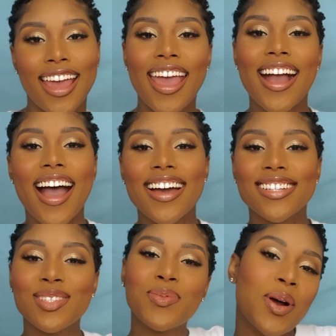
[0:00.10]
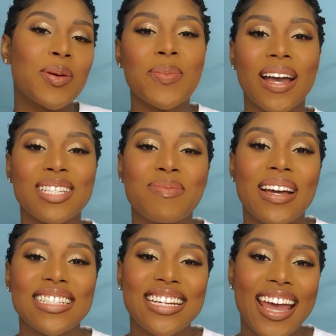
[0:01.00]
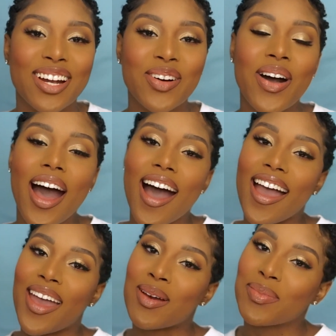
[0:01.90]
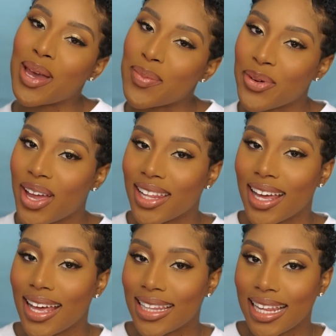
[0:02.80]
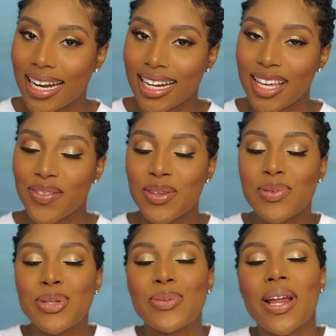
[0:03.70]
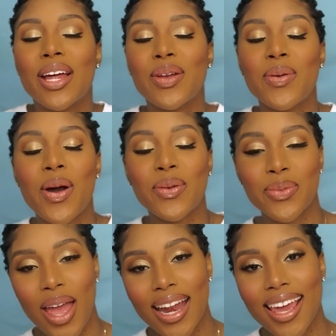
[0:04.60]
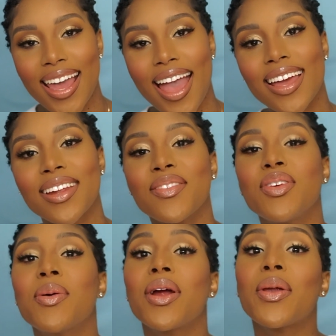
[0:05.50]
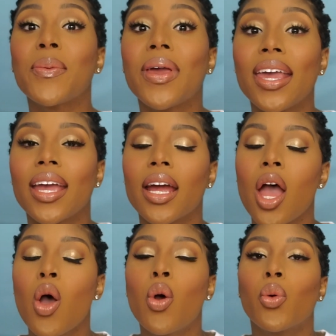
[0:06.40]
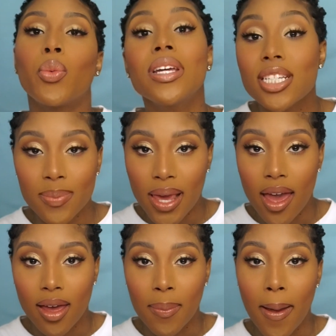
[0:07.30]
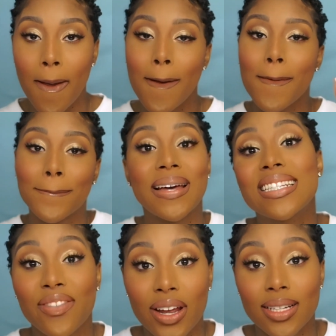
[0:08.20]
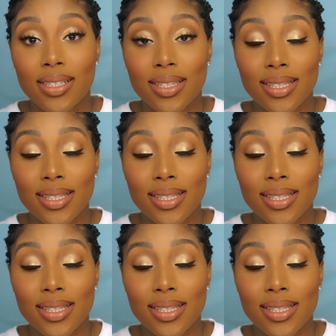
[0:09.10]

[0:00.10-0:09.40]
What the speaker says: Hey guys, welcome back to my channel. I am Gabriella Elena, if you do not know already, and if you are new here, we just became best friends.